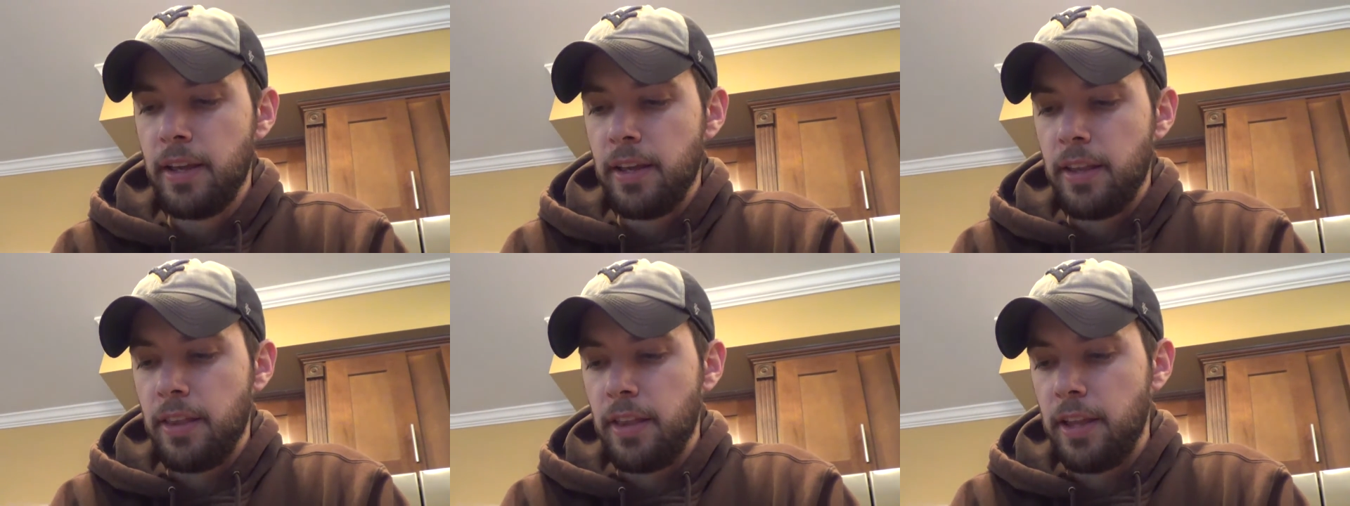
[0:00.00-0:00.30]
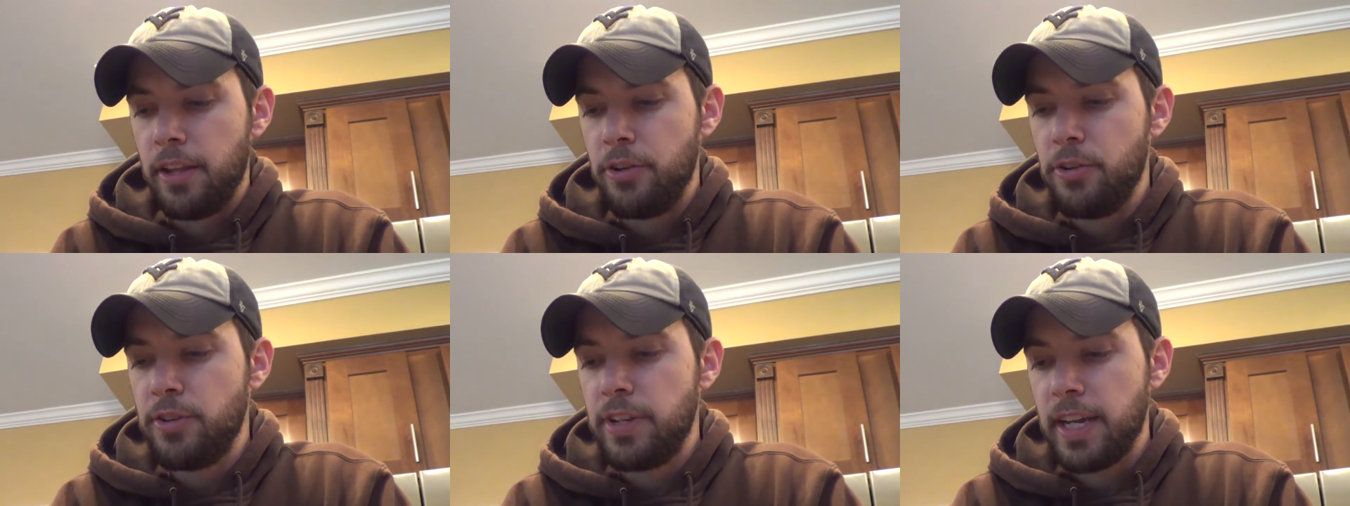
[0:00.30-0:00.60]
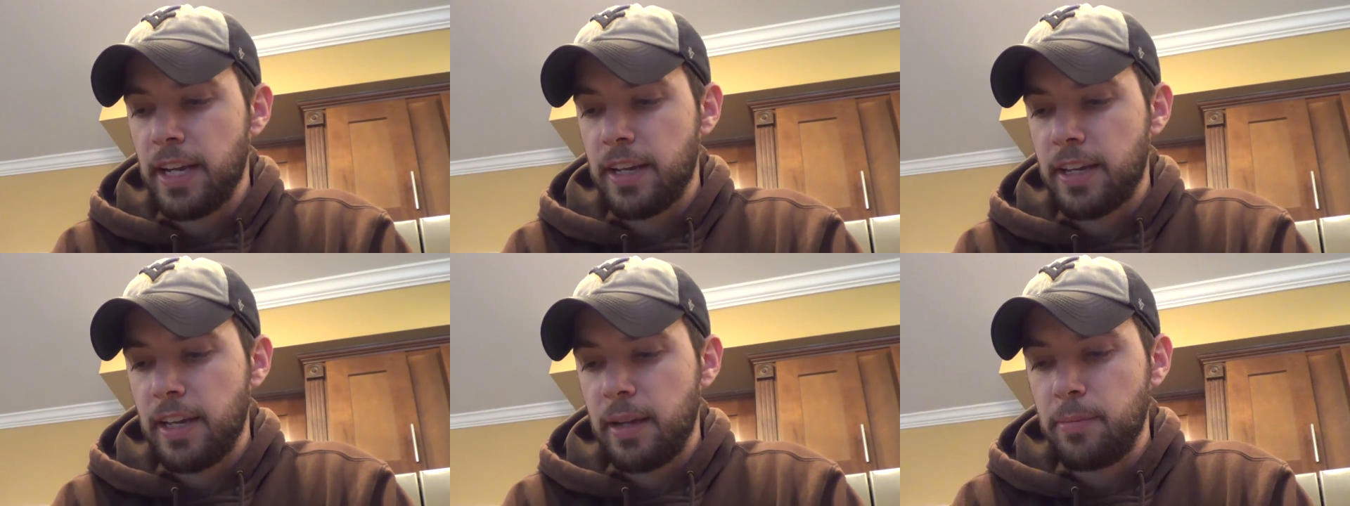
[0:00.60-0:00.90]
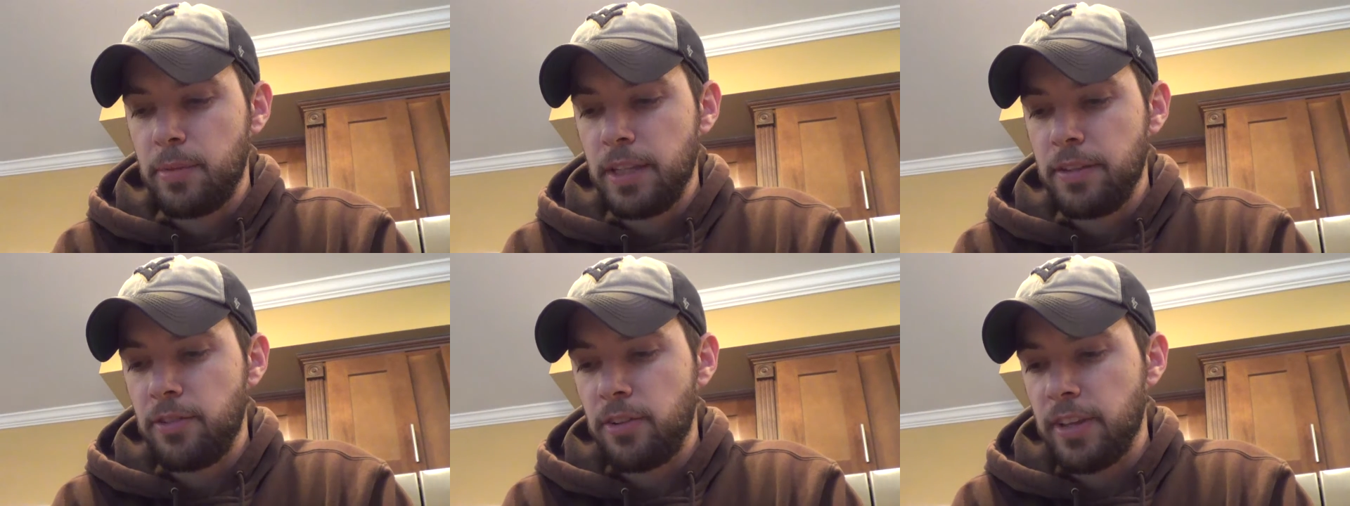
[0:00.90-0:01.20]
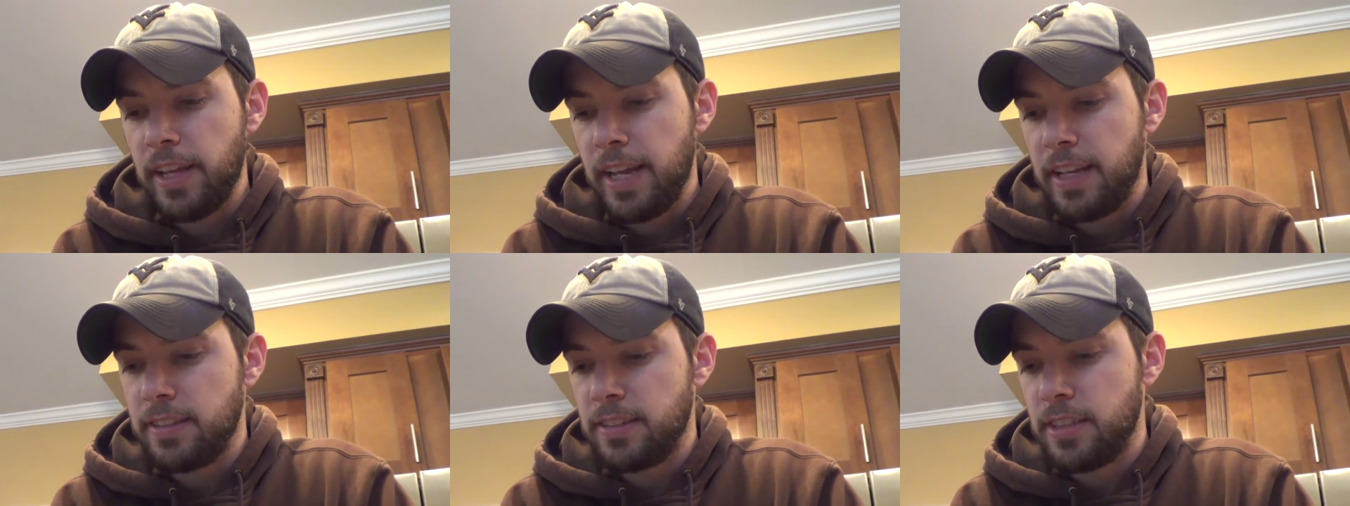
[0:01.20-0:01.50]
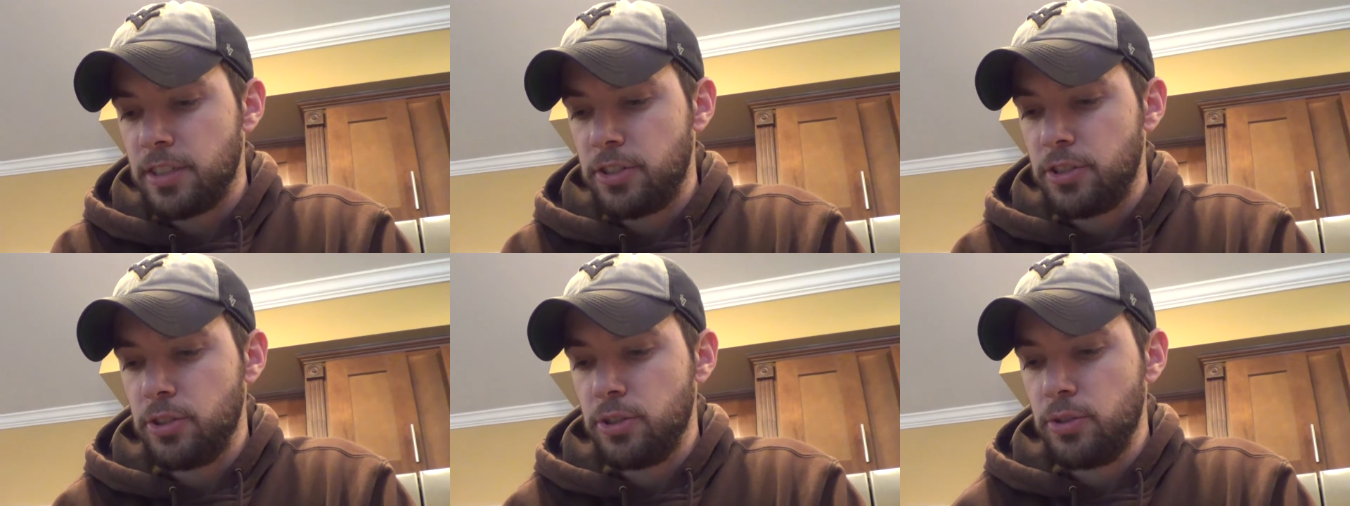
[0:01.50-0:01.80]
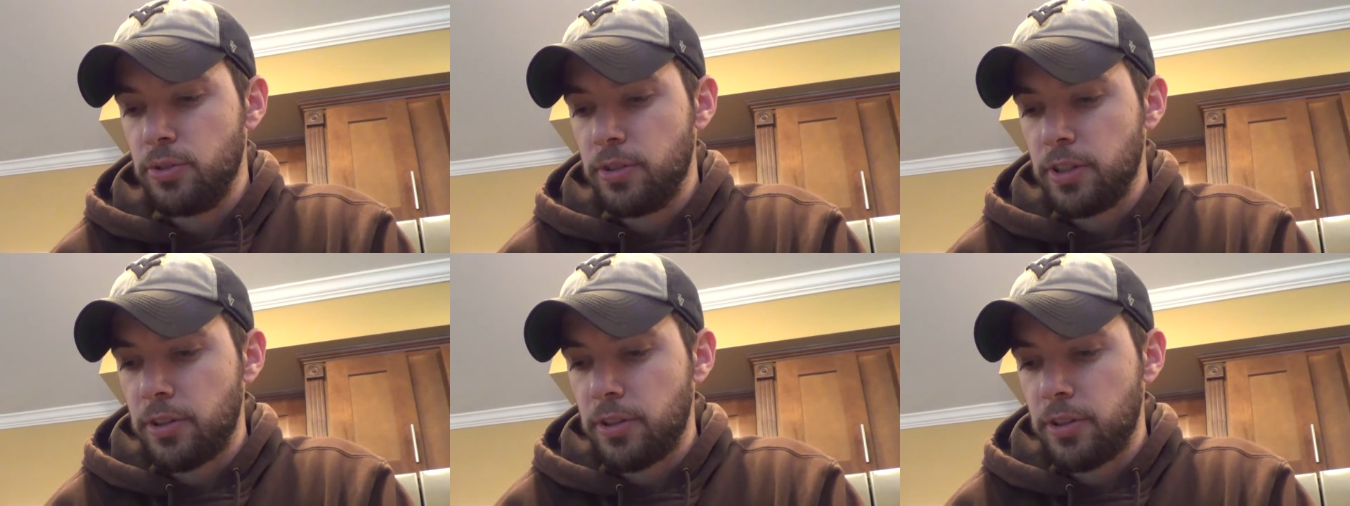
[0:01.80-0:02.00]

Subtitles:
The NuTech, I believe, only has the two,